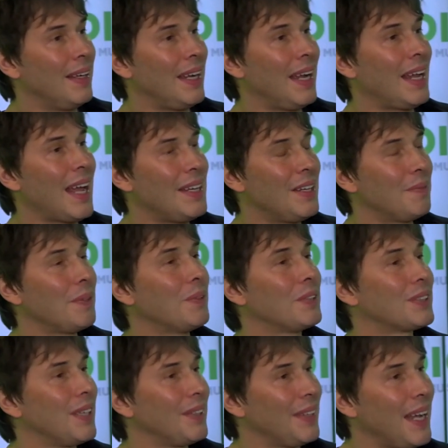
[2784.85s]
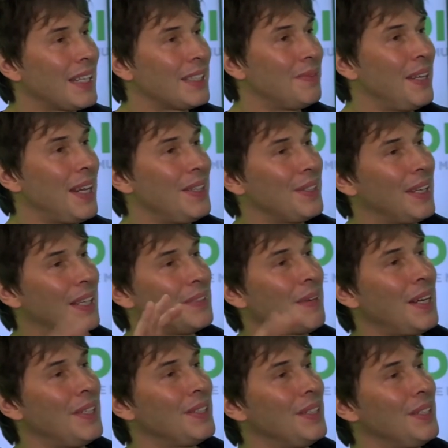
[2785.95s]
end up in what's called an exponential
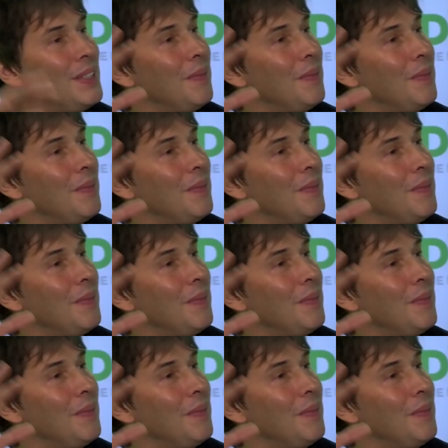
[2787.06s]
expansion,